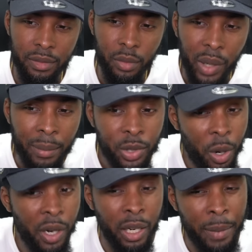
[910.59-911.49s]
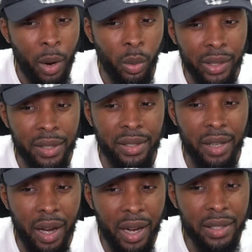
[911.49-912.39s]
what I'm talking about with this
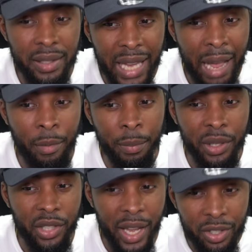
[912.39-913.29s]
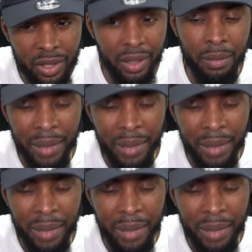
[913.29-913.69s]
untapped potential and